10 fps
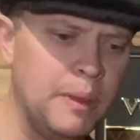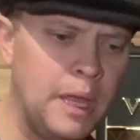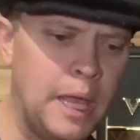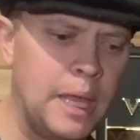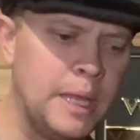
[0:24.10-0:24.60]

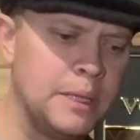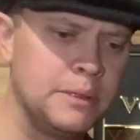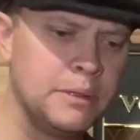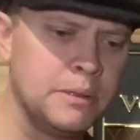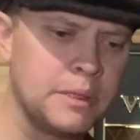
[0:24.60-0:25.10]
and
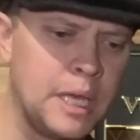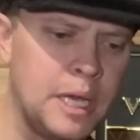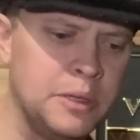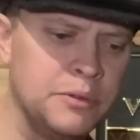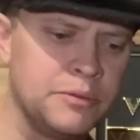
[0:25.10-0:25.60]

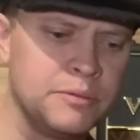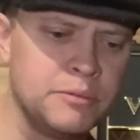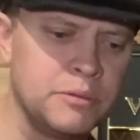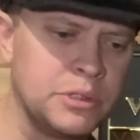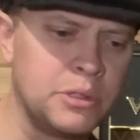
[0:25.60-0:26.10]
kind of
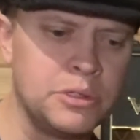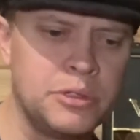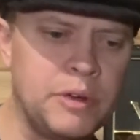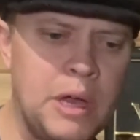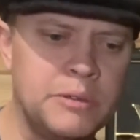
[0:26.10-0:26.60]
was searching
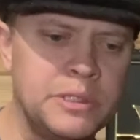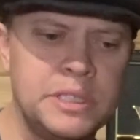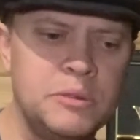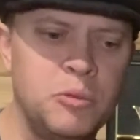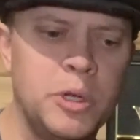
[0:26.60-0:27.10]
around to
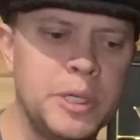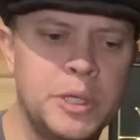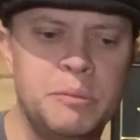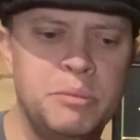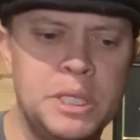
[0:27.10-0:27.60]
see what it
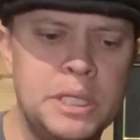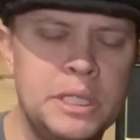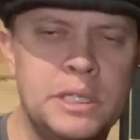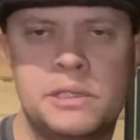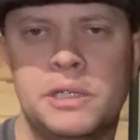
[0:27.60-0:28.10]
could be.
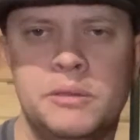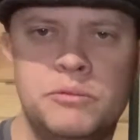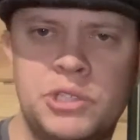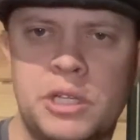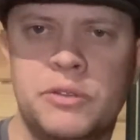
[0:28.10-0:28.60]
They said
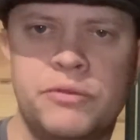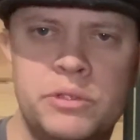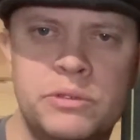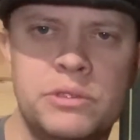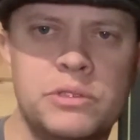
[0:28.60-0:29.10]
check the
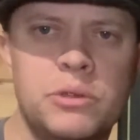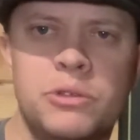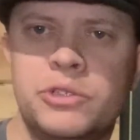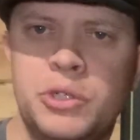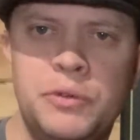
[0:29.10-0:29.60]
fuses. So
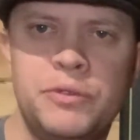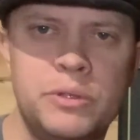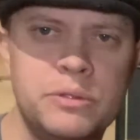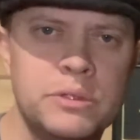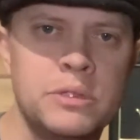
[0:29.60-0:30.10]
there's two
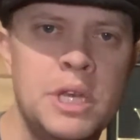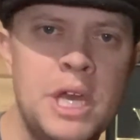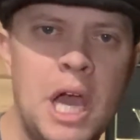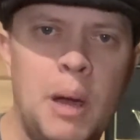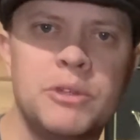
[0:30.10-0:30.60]
fuses.
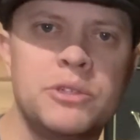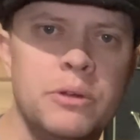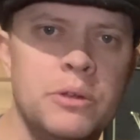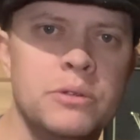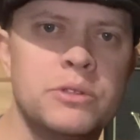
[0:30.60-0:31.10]
I'm going to show you
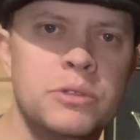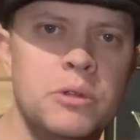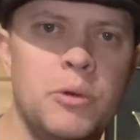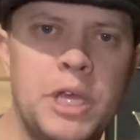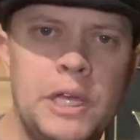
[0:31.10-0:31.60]
those two
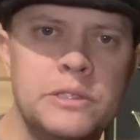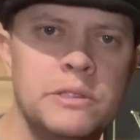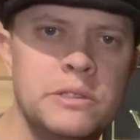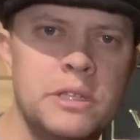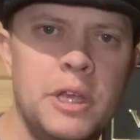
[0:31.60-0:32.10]

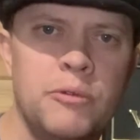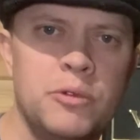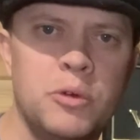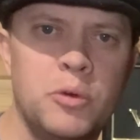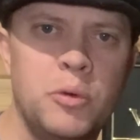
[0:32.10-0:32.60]
locations today
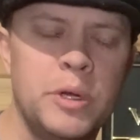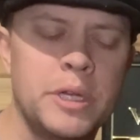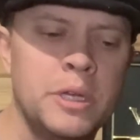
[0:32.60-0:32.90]
real quick.